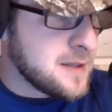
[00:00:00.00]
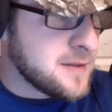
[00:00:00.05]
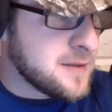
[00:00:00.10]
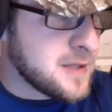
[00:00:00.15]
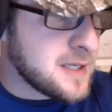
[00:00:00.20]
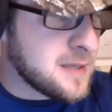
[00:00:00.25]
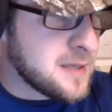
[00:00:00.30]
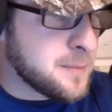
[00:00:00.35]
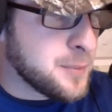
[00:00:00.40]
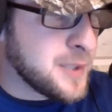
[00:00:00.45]

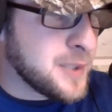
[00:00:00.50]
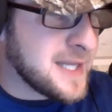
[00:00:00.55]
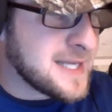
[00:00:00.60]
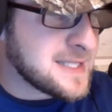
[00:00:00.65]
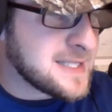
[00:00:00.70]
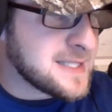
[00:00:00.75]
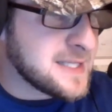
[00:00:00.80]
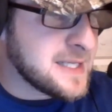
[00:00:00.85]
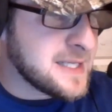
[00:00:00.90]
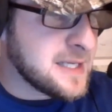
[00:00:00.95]
The
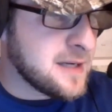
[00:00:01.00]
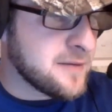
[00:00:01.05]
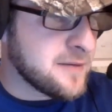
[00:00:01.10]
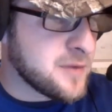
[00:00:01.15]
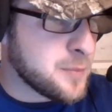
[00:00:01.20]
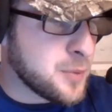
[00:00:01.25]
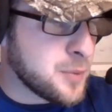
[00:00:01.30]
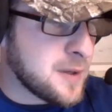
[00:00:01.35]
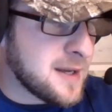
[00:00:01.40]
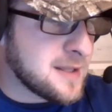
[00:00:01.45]
complexity of
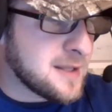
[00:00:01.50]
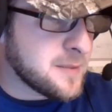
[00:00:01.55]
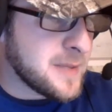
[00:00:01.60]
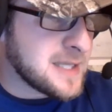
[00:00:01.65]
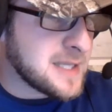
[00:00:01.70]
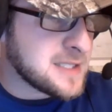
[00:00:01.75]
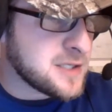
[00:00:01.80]
the problem has